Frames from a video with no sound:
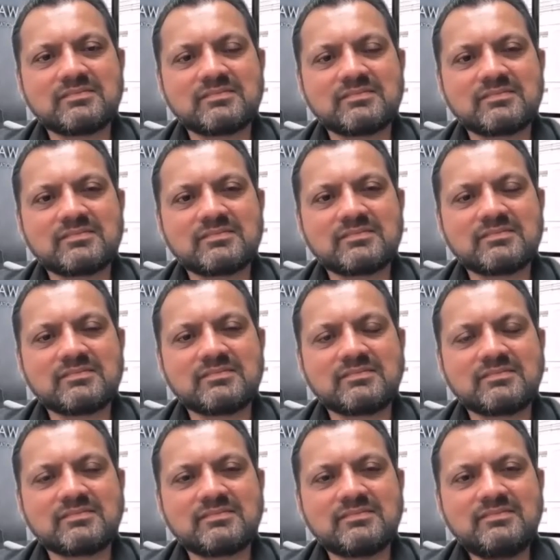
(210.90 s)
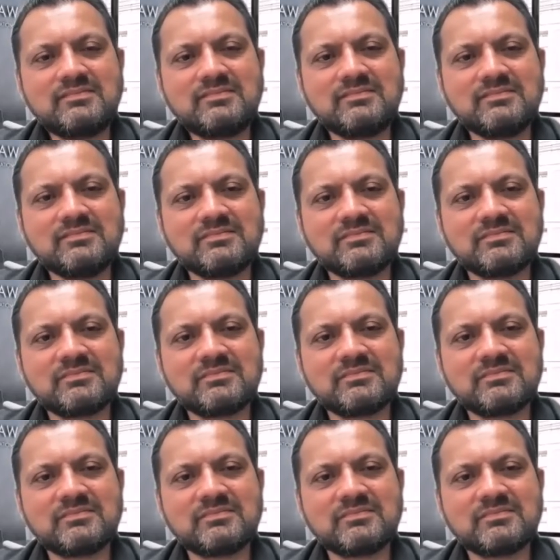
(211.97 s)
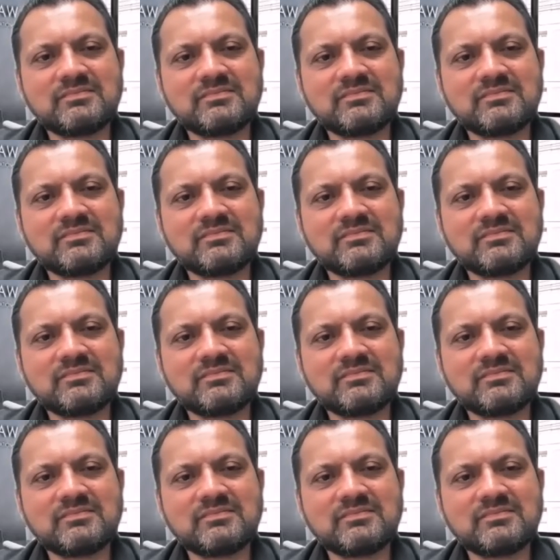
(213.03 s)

The person shown says nothing.